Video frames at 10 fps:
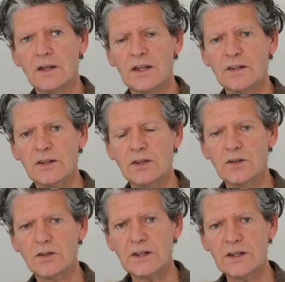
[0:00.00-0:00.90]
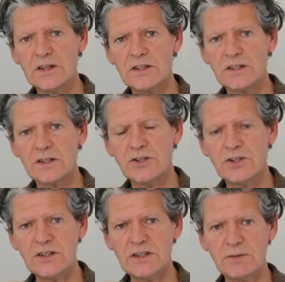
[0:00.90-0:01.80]
Celtic goddess, and
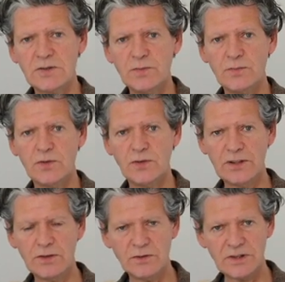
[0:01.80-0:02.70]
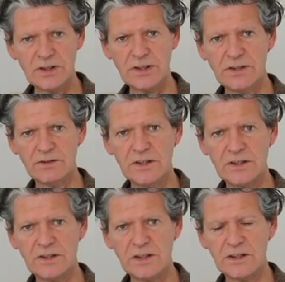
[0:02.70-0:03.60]
she seems to embody those
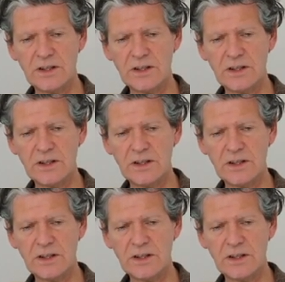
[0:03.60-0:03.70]
characteristics.